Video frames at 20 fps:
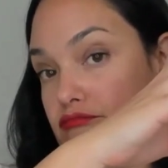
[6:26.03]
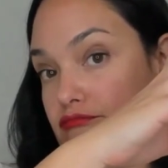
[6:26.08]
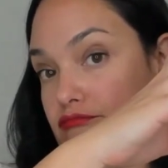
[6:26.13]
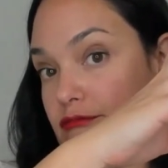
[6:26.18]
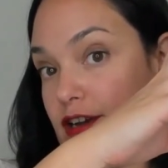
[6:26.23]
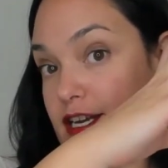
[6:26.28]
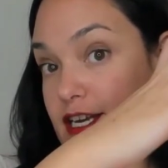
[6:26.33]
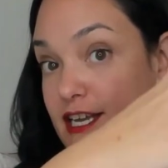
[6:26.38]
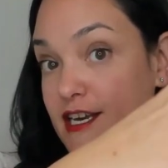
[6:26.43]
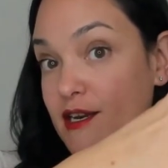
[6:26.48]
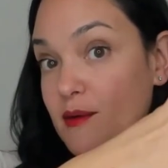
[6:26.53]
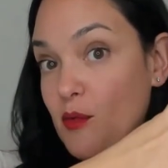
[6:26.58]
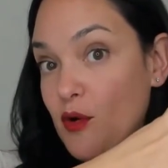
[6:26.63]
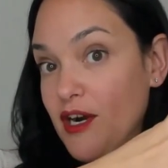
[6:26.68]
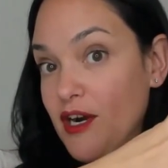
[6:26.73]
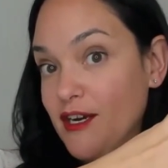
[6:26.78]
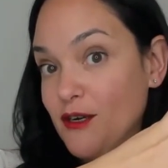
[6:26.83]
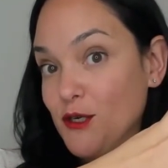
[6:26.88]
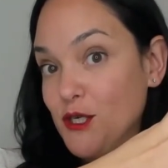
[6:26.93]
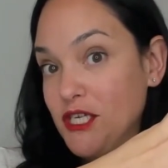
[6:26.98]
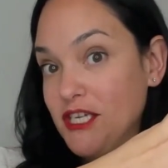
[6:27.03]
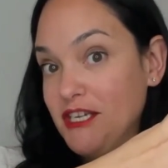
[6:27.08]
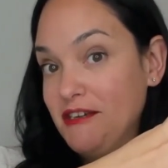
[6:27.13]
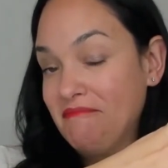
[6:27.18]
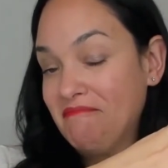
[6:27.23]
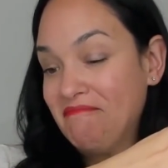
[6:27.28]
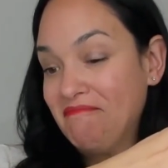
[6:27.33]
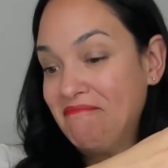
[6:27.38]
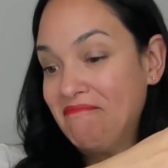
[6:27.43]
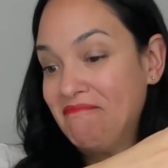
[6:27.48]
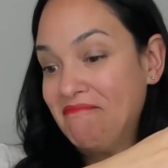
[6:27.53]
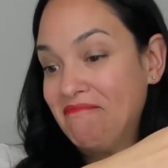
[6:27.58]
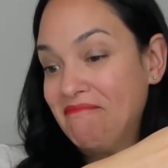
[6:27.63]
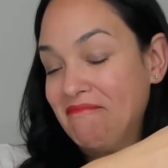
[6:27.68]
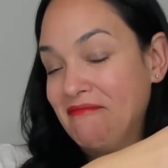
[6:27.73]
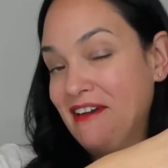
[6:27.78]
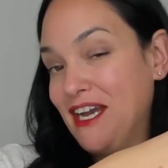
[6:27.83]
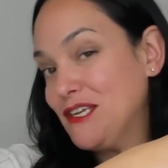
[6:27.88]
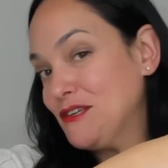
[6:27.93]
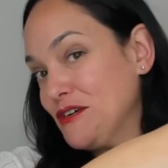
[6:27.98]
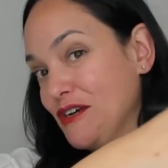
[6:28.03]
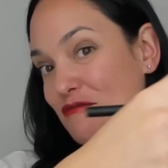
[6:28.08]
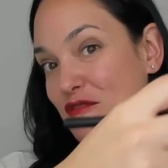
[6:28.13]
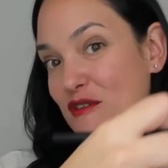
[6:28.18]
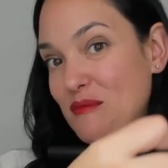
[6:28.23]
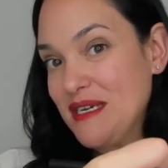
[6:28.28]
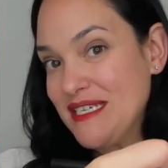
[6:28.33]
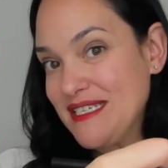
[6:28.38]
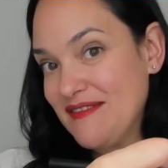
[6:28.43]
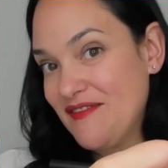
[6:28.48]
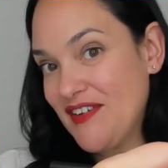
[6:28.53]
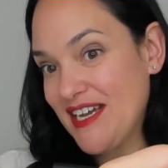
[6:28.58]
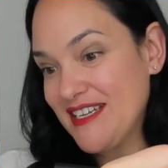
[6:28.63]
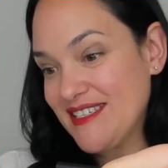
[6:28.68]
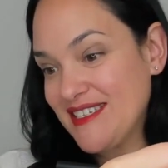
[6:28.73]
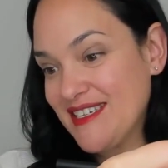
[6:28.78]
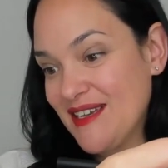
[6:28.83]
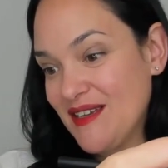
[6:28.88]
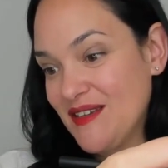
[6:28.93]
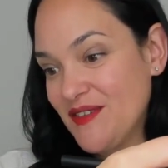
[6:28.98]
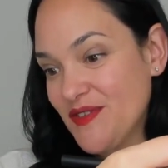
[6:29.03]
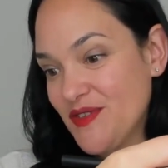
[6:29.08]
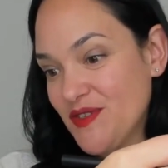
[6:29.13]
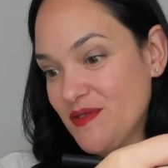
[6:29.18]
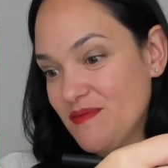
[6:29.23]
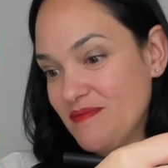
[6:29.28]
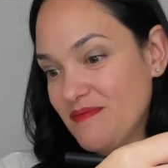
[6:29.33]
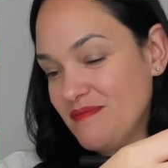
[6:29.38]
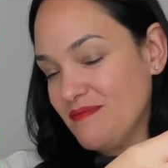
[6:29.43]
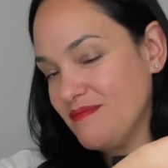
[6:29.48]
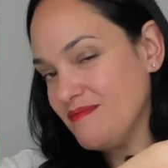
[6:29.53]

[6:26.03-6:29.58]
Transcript: I needed more energy. I took it from my fat cells.